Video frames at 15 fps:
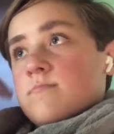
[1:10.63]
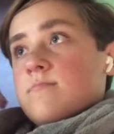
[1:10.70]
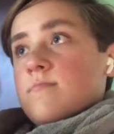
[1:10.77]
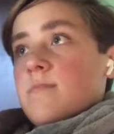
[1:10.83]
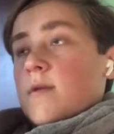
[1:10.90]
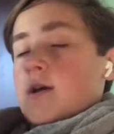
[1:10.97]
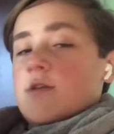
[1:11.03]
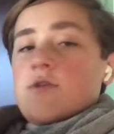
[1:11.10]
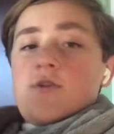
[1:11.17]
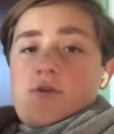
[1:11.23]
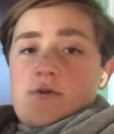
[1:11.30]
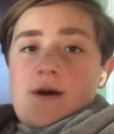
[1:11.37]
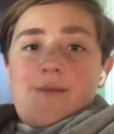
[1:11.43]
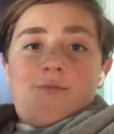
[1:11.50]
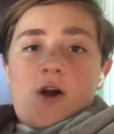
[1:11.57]
I do.
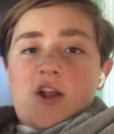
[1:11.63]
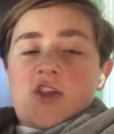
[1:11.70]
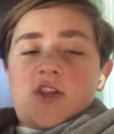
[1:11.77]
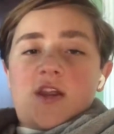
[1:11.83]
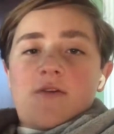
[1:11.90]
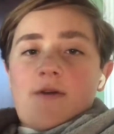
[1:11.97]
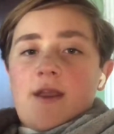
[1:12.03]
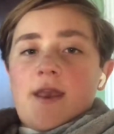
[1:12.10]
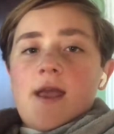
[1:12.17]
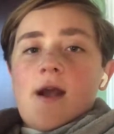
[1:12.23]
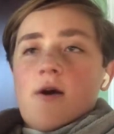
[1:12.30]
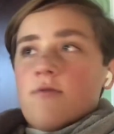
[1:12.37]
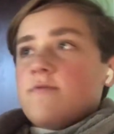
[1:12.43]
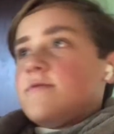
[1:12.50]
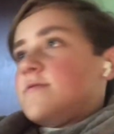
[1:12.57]
I'm watching it right
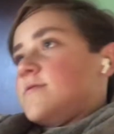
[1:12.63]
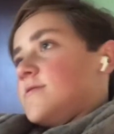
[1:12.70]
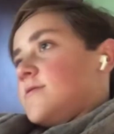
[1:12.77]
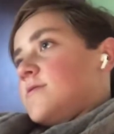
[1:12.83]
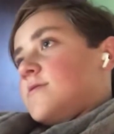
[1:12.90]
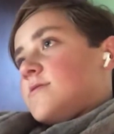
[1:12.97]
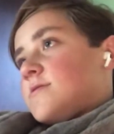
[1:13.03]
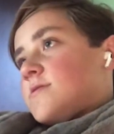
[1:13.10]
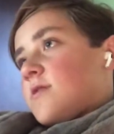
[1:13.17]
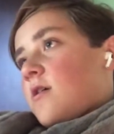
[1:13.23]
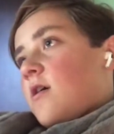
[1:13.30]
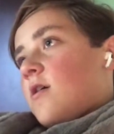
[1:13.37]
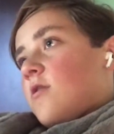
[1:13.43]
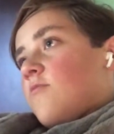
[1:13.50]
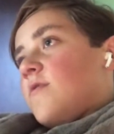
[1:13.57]
now. It's the
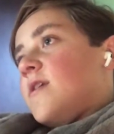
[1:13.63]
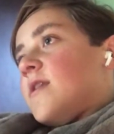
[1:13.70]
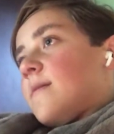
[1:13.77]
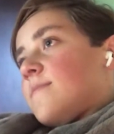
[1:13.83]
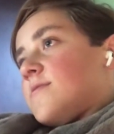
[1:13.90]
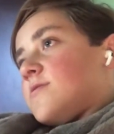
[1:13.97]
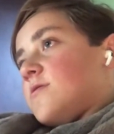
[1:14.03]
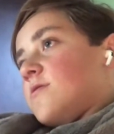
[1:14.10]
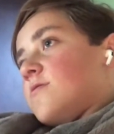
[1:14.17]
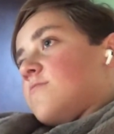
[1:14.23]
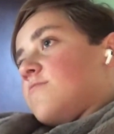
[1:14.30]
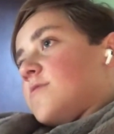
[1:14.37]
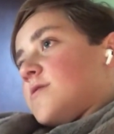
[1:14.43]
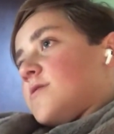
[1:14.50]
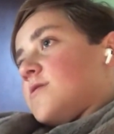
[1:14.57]
Halloween episode
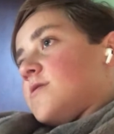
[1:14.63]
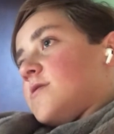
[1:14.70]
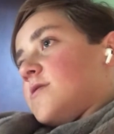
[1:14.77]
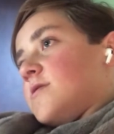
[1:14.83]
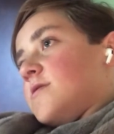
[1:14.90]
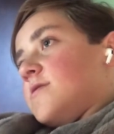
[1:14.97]
with uh,